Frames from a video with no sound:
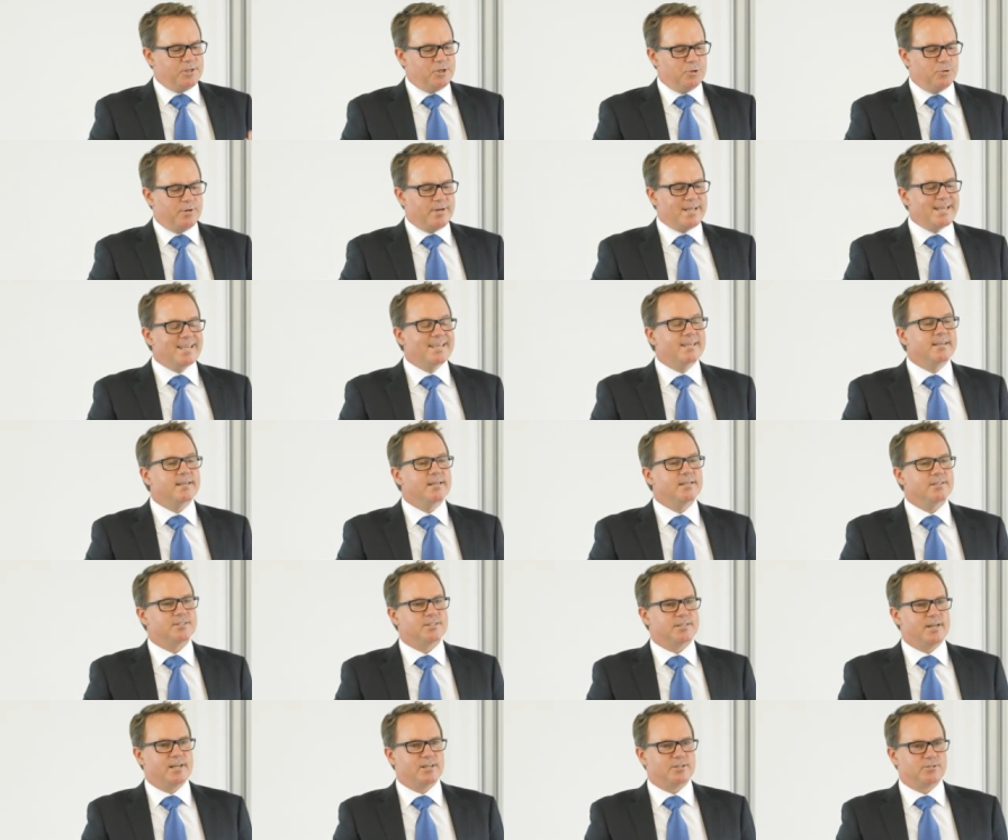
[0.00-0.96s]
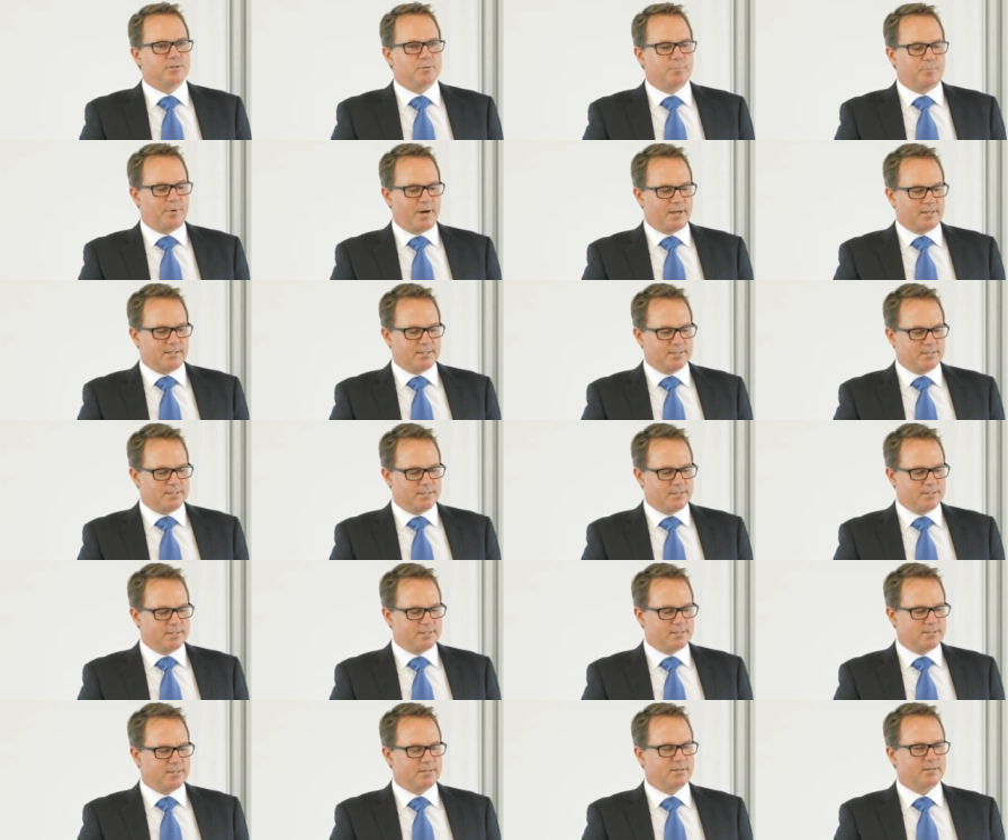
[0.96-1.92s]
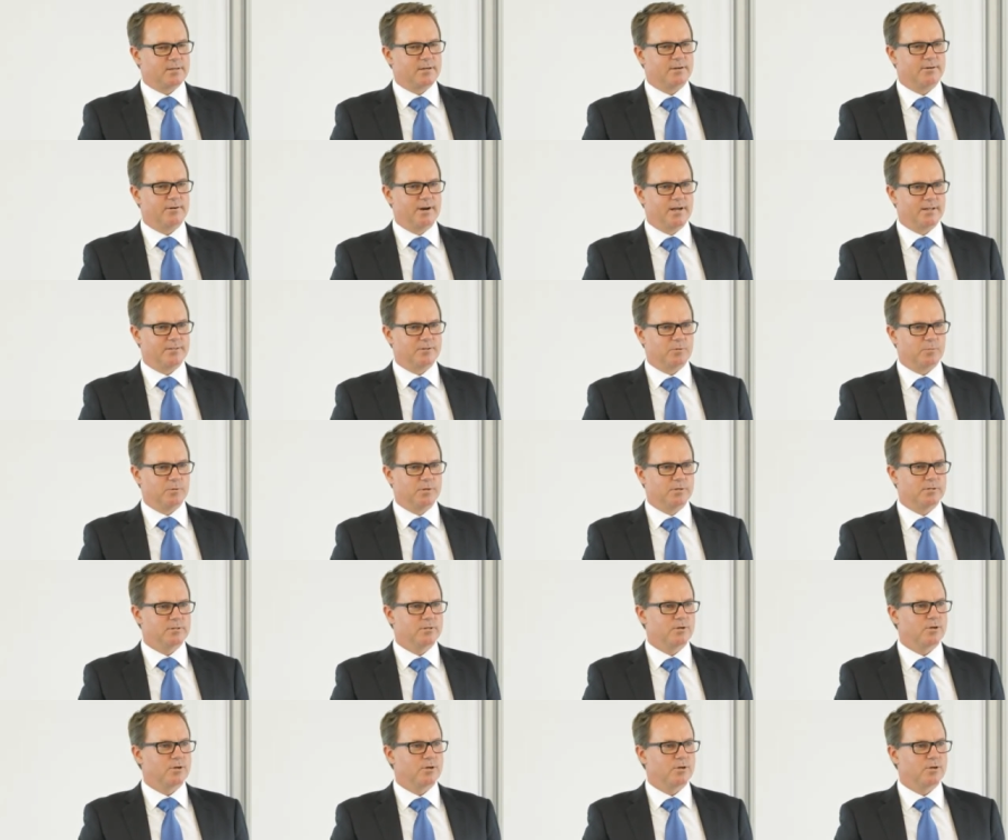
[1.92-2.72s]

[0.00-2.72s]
unique international practices around the world,